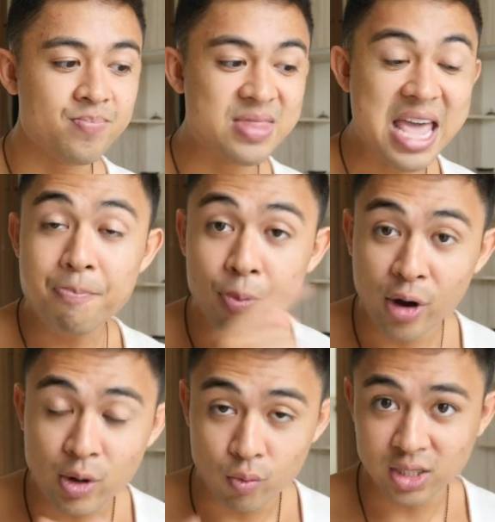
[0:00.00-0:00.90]
They
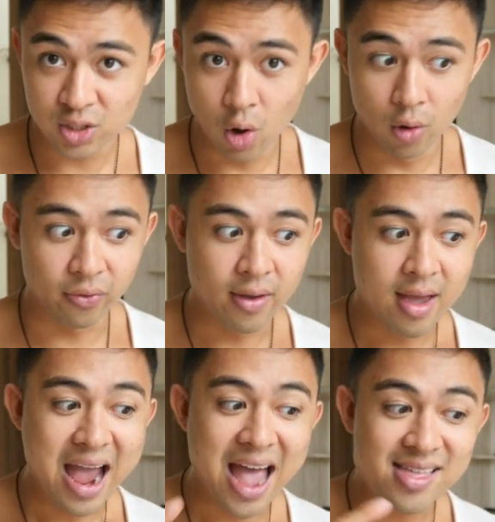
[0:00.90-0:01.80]
print what's sold,
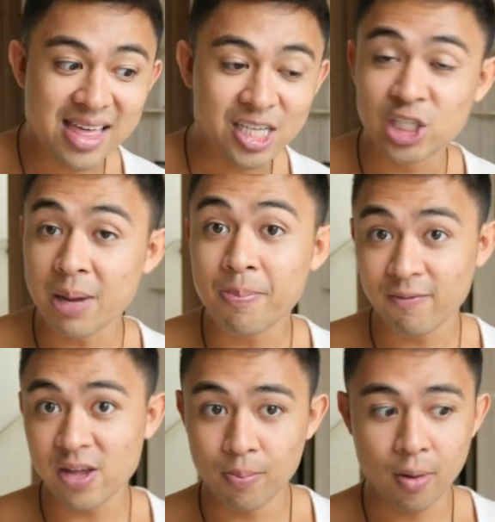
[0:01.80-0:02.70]
and then they ship
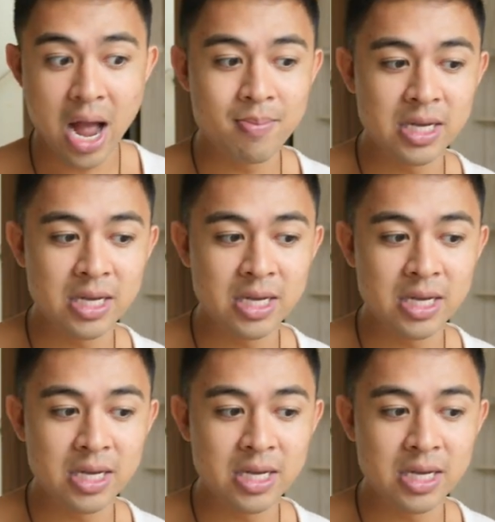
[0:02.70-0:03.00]
it via Prime,